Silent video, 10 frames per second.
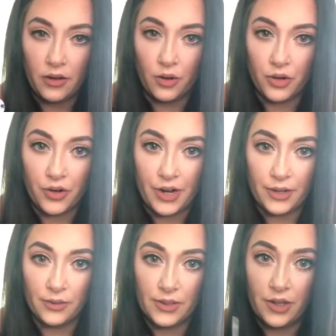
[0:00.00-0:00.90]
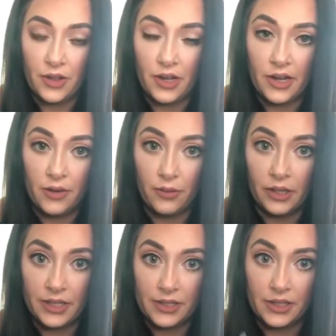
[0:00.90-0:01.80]
on your nails so that it
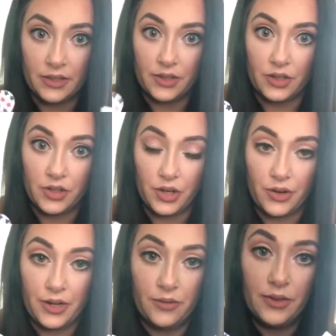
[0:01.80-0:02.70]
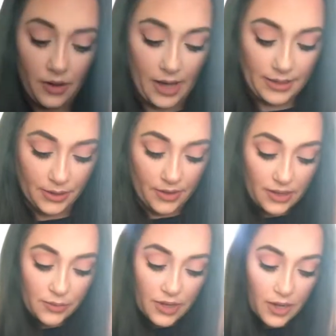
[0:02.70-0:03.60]
really sticks good to your nails. Okay, so that's
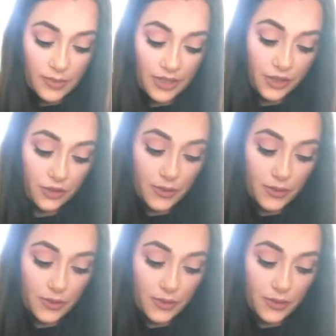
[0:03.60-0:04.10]
what comes in your little